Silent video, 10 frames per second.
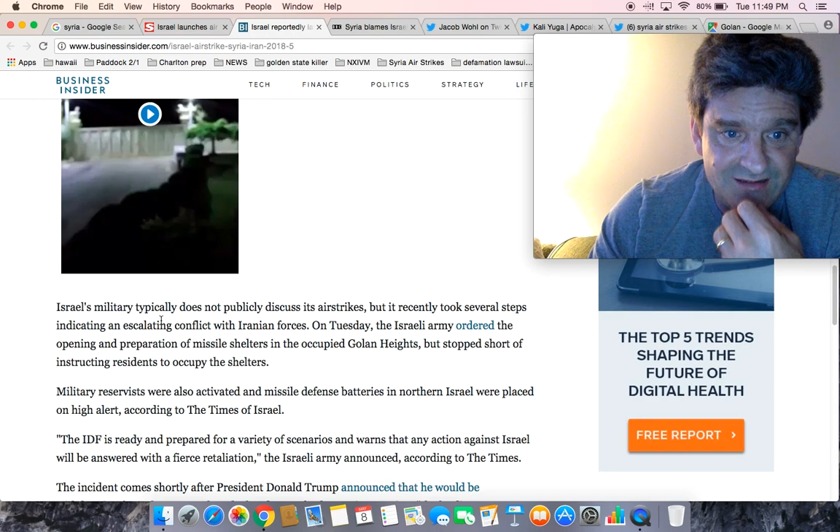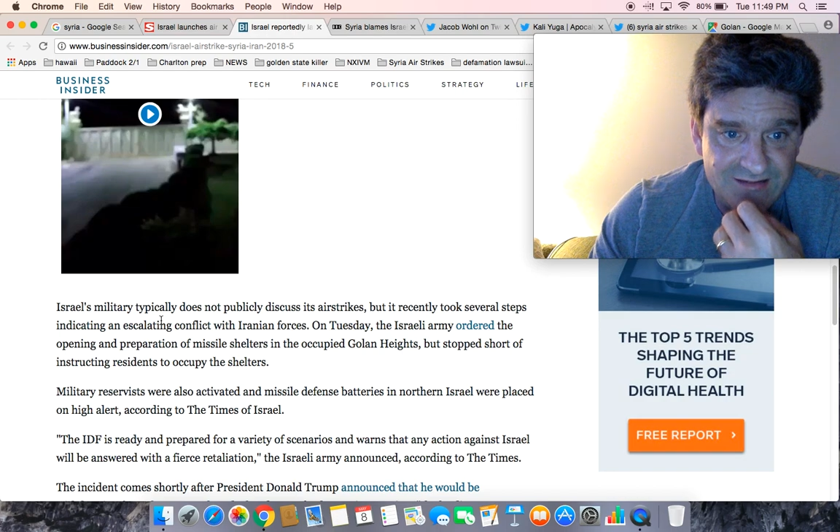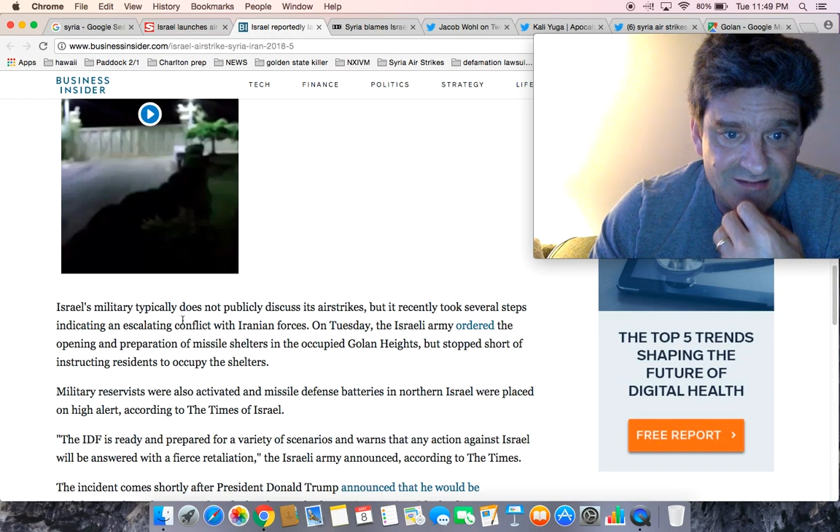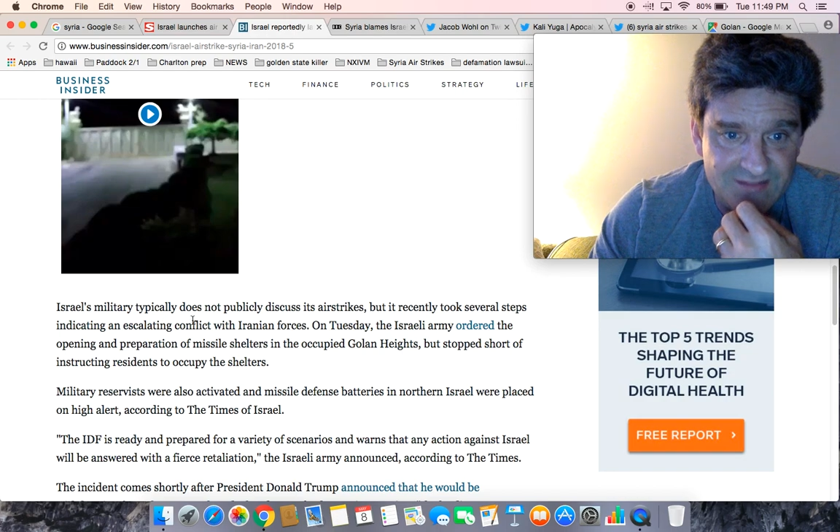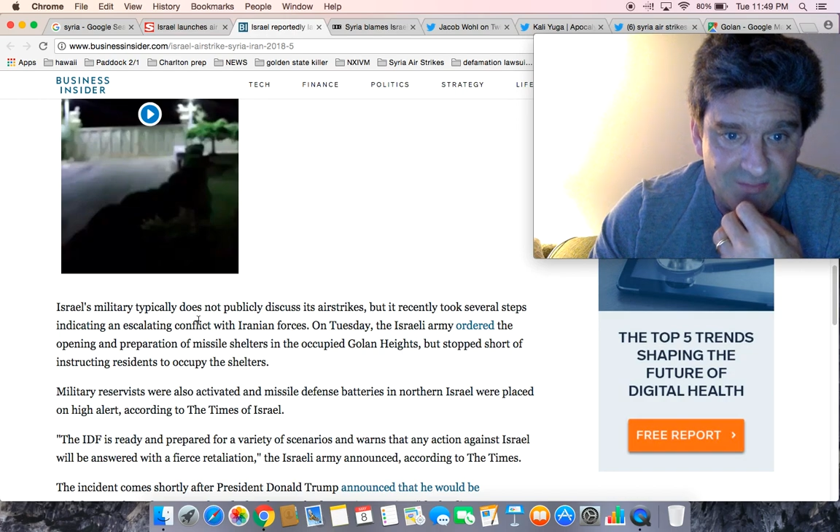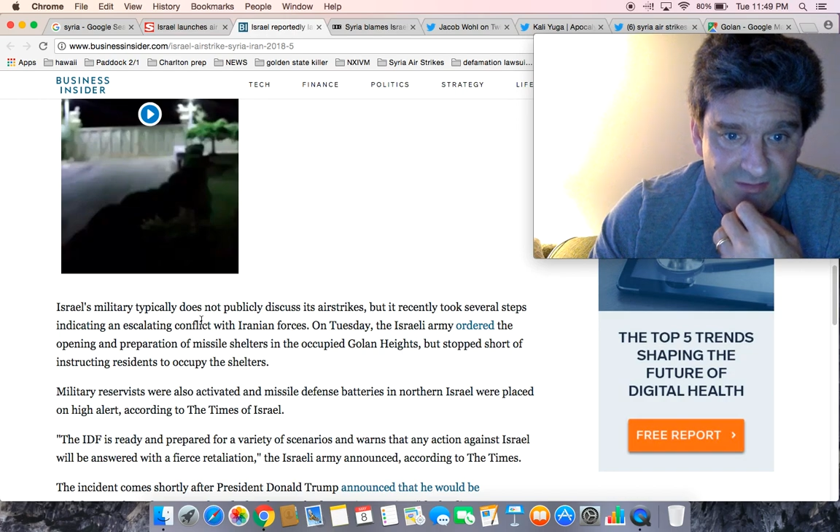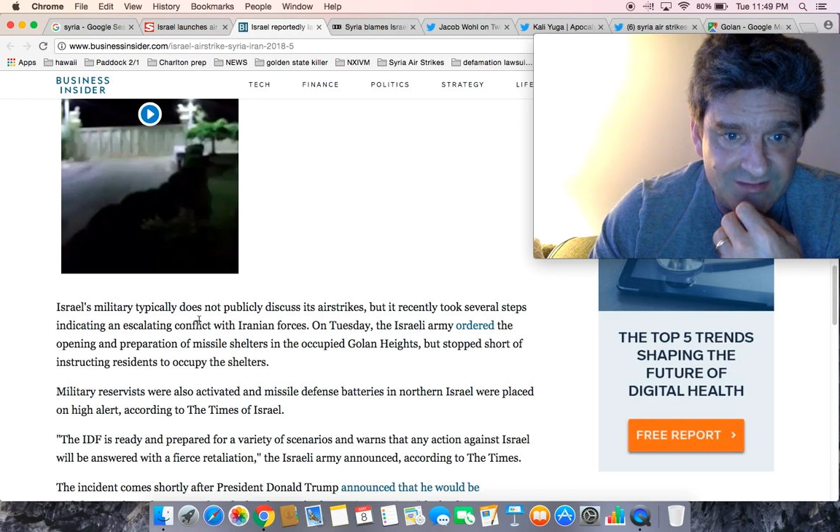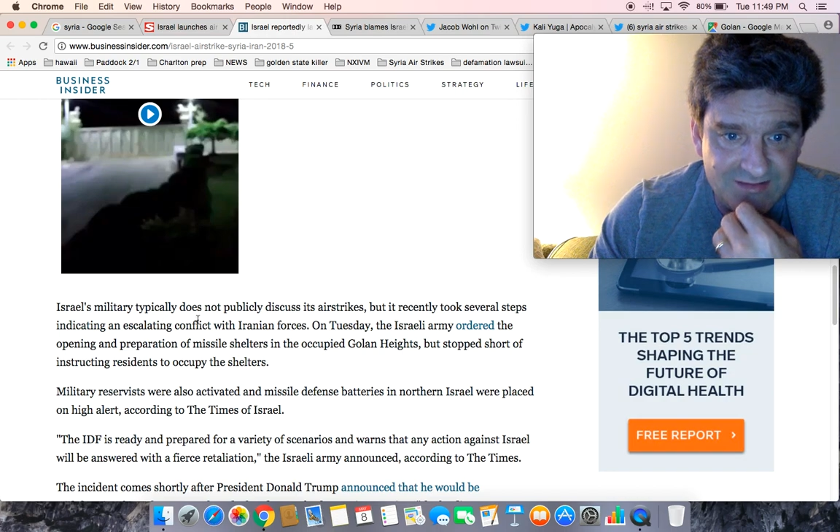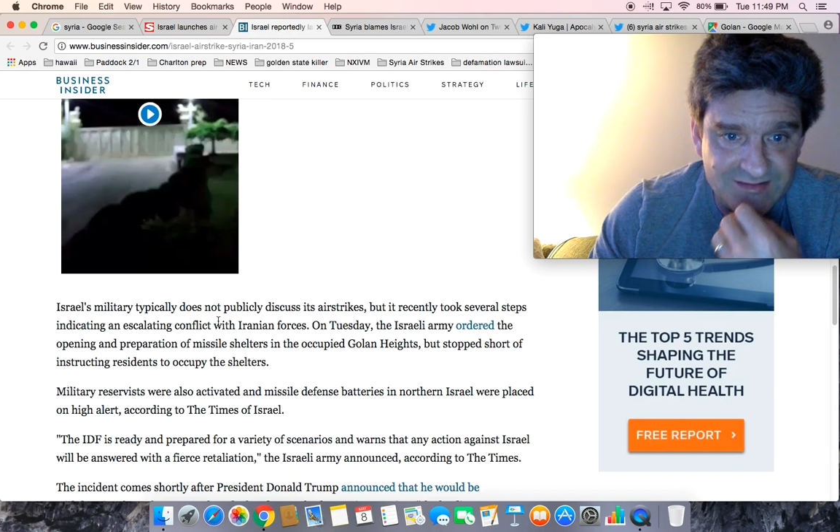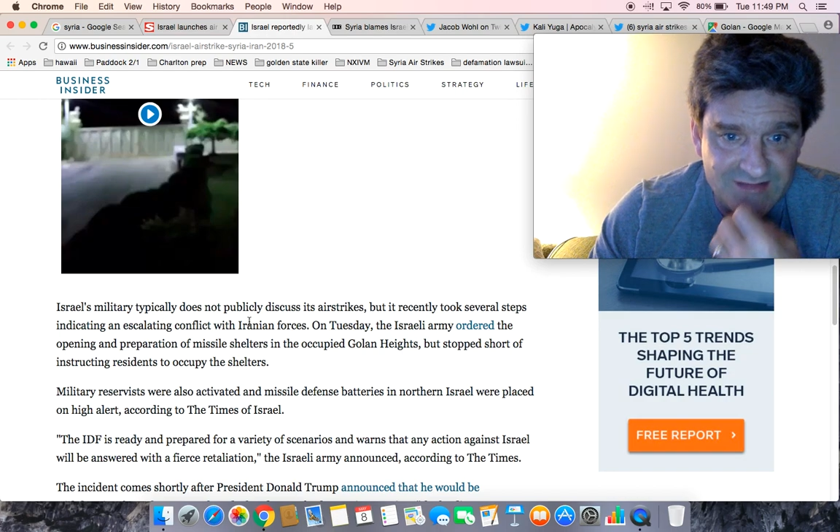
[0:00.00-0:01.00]
typically
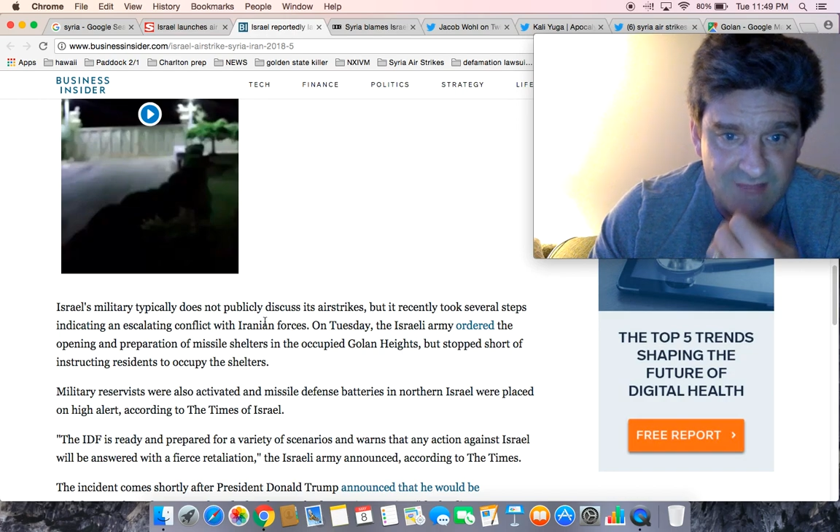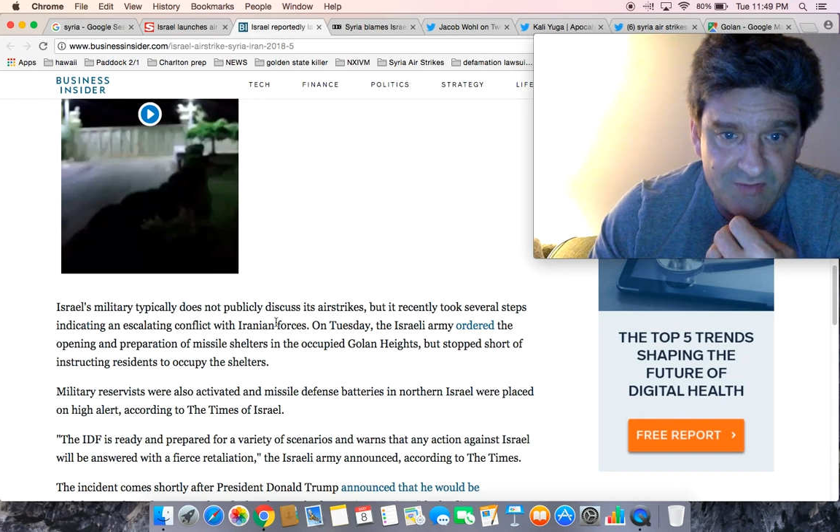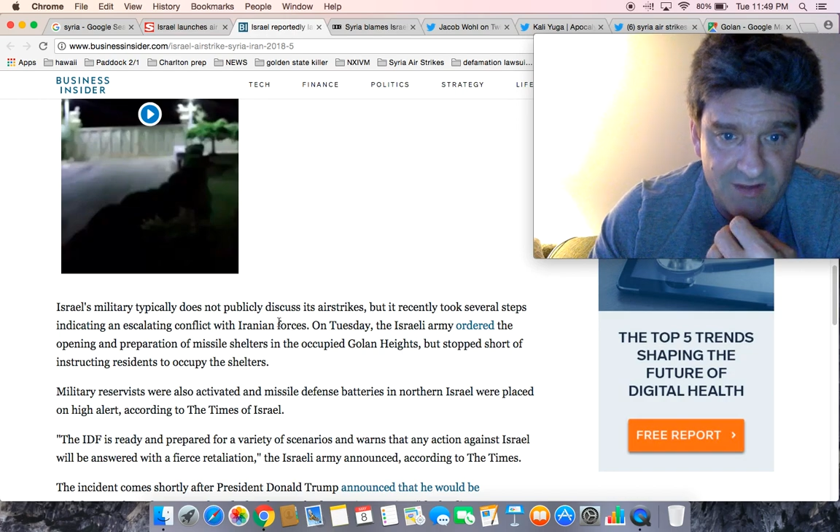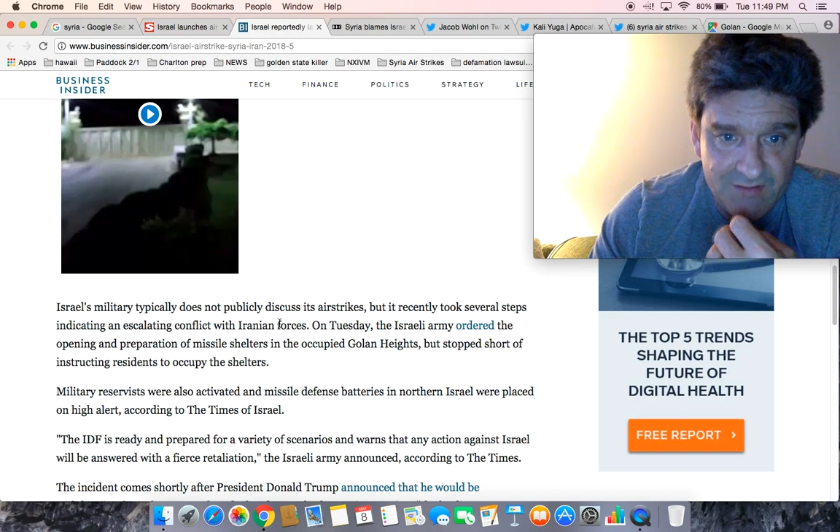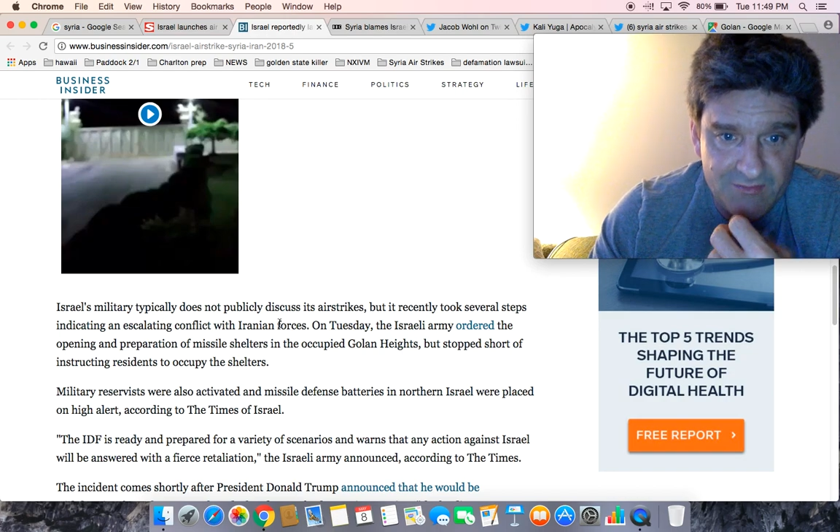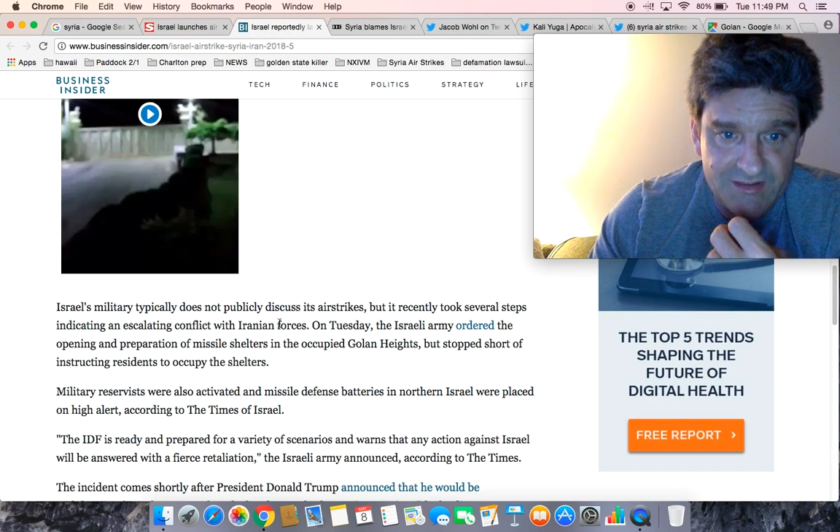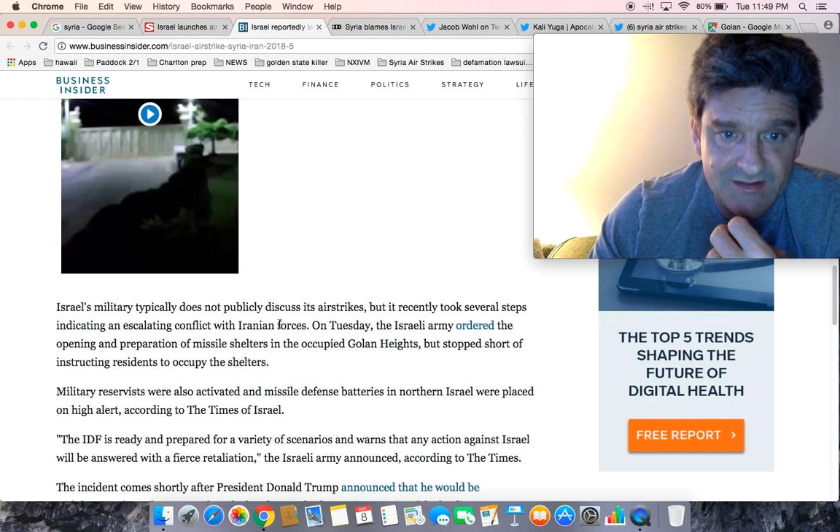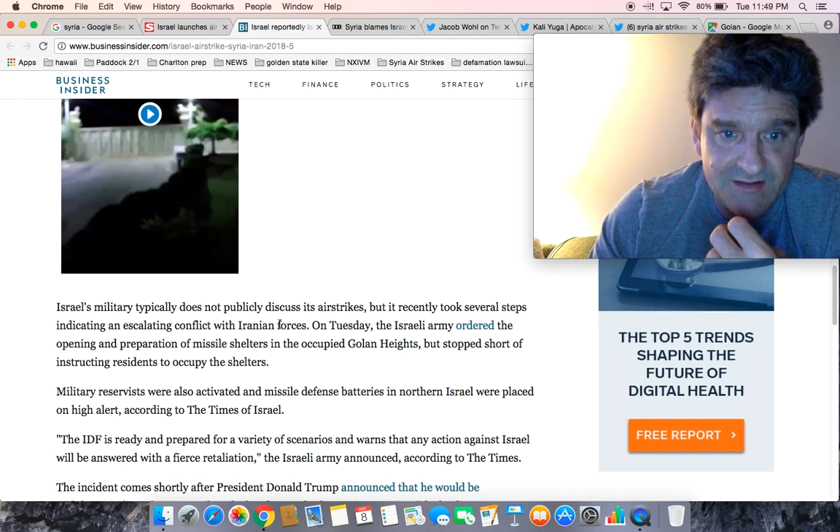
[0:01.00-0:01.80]
does not public,